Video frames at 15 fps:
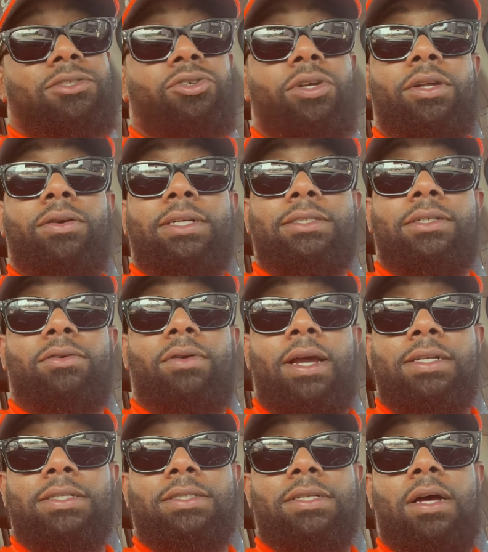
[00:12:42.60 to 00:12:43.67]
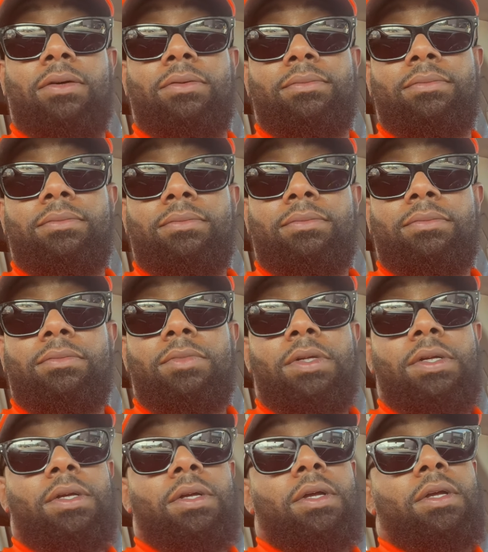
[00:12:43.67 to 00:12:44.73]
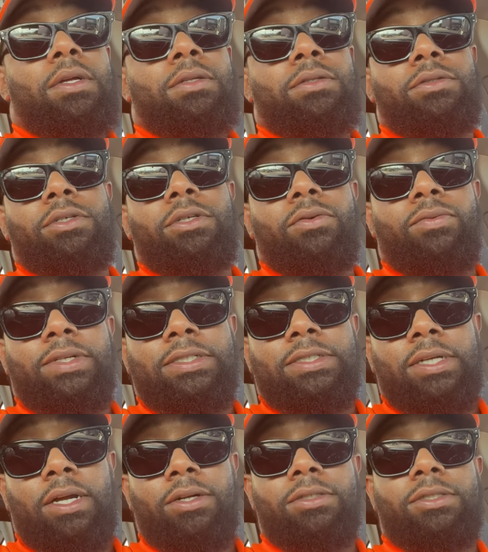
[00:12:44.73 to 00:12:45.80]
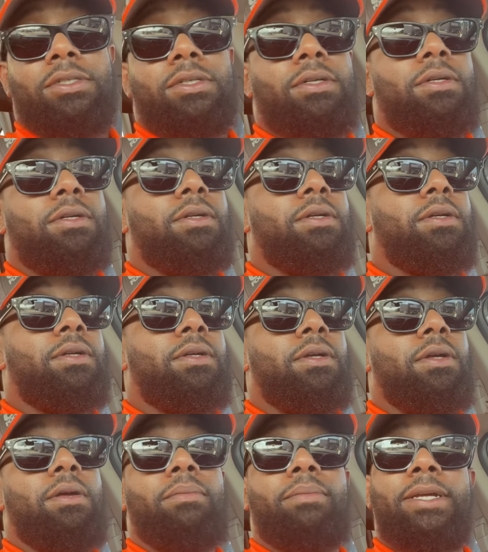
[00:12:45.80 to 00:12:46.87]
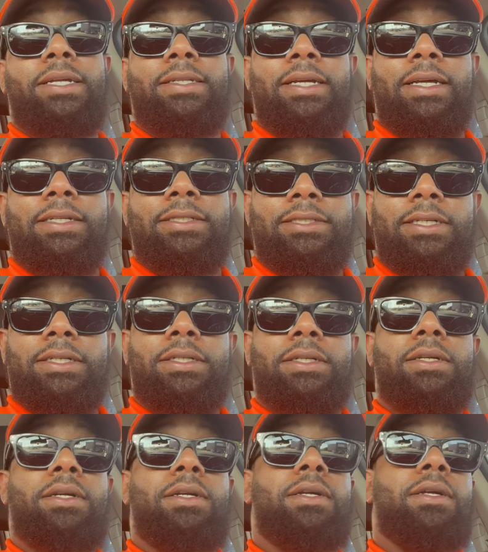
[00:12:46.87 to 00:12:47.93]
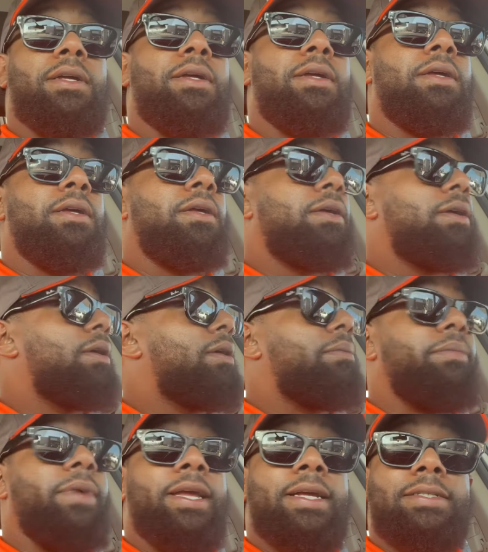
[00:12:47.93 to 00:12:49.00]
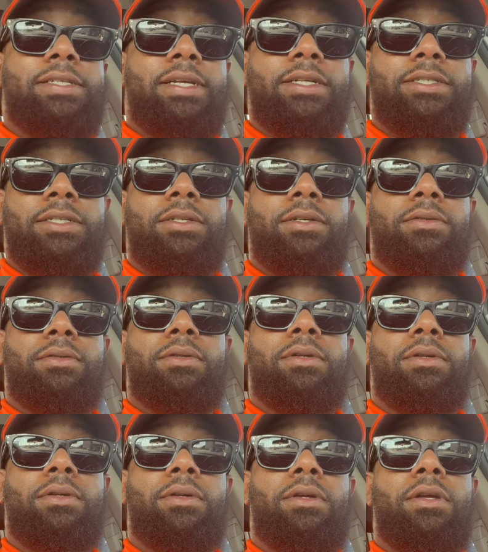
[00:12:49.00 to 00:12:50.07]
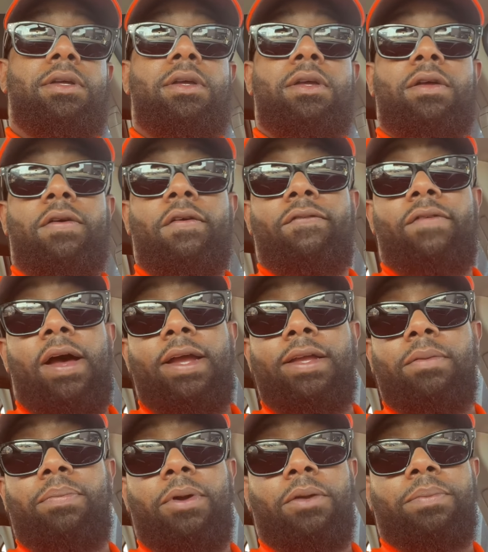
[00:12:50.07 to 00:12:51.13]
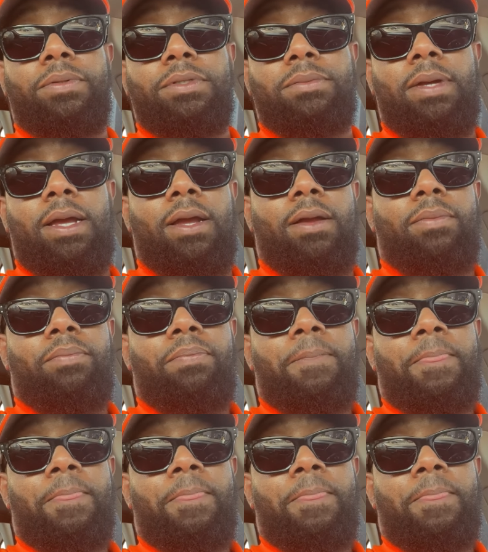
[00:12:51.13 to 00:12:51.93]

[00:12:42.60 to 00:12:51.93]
treat it as a grain of salt. Do your research. Be diligent. Be intentional. Find your purpose, man.